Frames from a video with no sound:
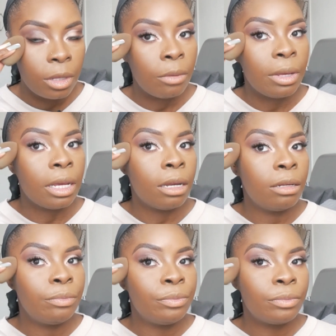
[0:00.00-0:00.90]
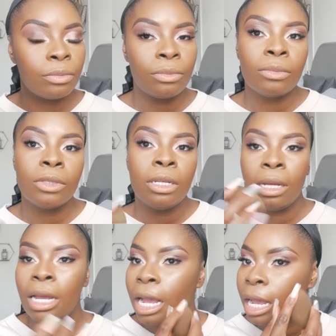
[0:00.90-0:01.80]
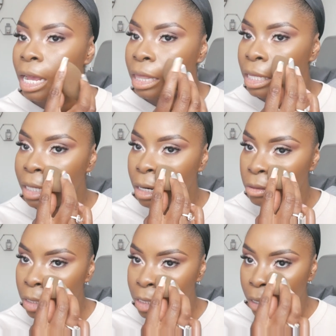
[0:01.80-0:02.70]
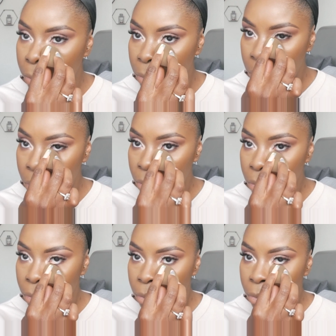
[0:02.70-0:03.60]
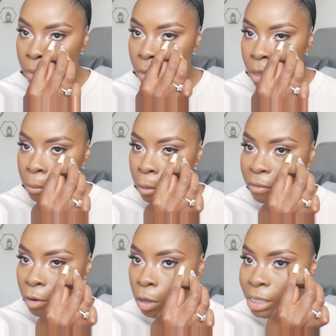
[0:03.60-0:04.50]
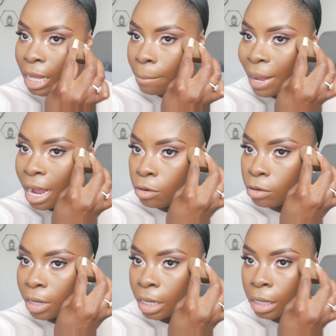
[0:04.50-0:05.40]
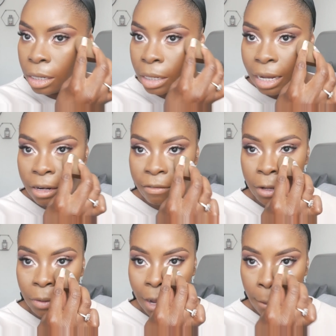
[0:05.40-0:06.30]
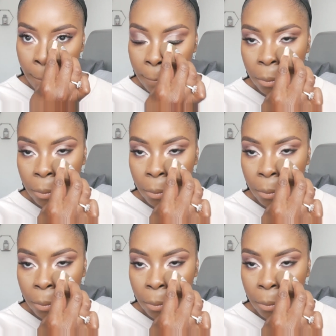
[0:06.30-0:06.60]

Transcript: there we go. And this side, I'll do the same. But we've lost that powdery kind of feel now.